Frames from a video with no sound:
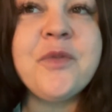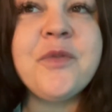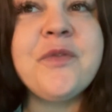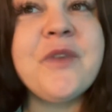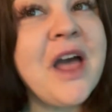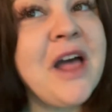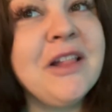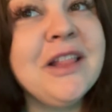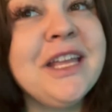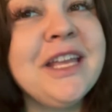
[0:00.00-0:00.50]

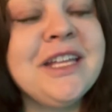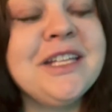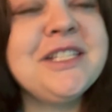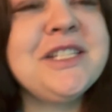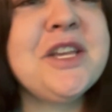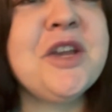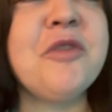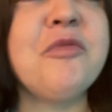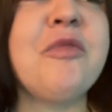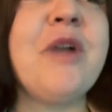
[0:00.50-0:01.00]
fell
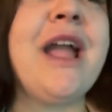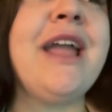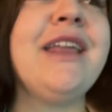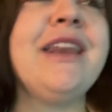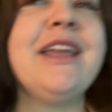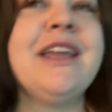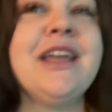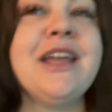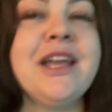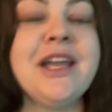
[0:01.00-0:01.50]
into
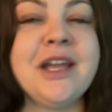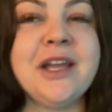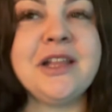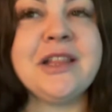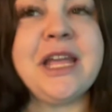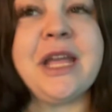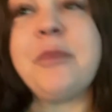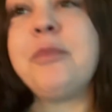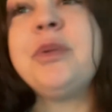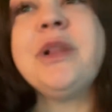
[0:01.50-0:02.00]
writing,
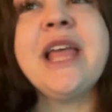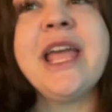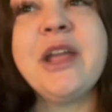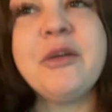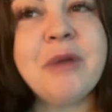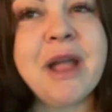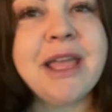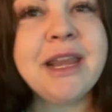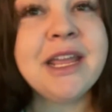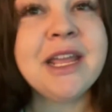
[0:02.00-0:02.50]
like
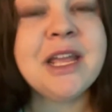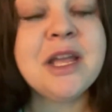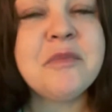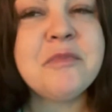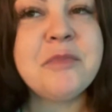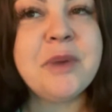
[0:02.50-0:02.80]
playwriting,